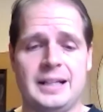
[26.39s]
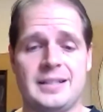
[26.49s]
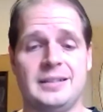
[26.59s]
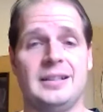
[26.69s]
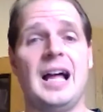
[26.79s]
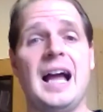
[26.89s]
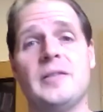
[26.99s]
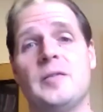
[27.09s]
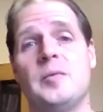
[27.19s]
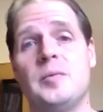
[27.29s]
It's a
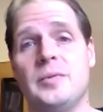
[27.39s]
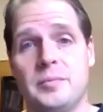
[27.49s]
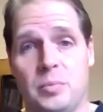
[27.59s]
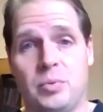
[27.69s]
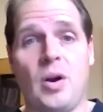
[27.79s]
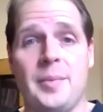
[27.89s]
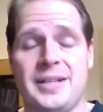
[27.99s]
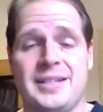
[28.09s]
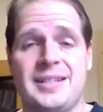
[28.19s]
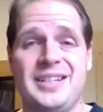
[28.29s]
line of
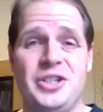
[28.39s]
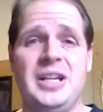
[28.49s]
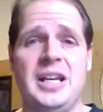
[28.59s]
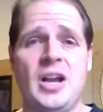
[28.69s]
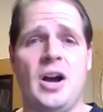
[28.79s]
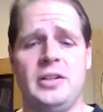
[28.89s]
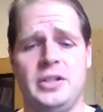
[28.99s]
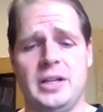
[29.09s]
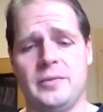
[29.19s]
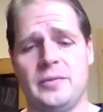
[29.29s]
promise, it's a
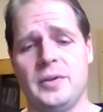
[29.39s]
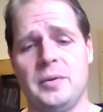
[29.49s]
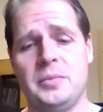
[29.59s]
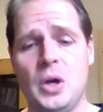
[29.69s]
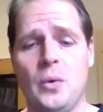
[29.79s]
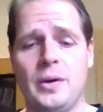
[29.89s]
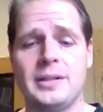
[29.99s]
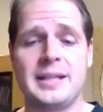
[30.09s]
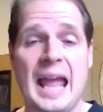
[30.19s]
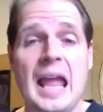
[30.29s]
genealogy from
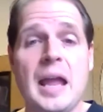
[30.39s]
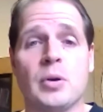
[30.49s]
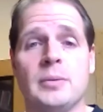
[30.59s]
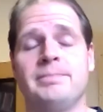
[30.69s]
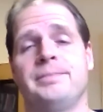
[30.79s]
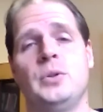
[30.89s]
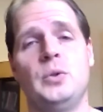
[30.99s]
Noah to Abram,